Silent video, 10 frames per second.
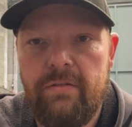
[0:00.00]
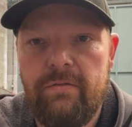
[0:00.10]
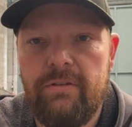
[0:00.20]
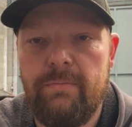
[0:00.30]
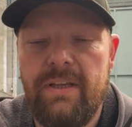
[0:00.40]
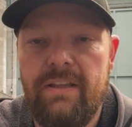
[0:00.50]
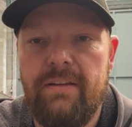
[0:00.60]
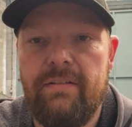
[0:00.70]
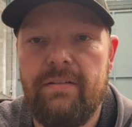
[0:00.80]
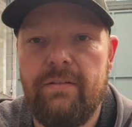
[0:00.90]
which
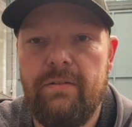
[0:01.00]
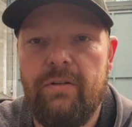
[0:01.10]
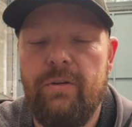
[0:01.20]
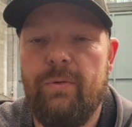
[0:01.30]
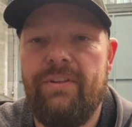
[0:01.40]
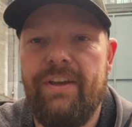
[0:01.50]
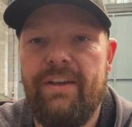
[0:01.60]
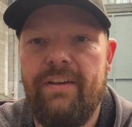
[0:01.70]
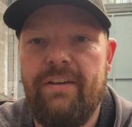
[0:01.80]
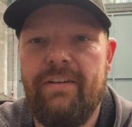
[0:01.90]
means only one
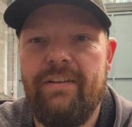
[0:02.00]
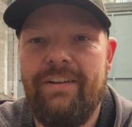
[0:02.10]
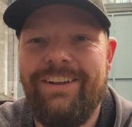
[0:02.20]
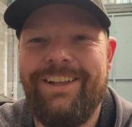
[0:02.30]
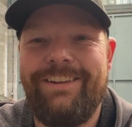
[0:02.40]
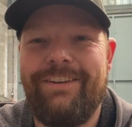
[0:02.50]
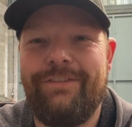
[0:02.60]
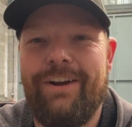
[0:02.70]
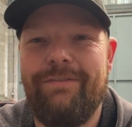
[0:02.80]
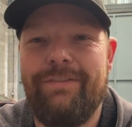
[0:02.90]
thing: a test
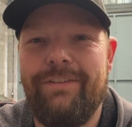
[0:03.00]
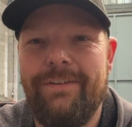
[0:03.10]
drive.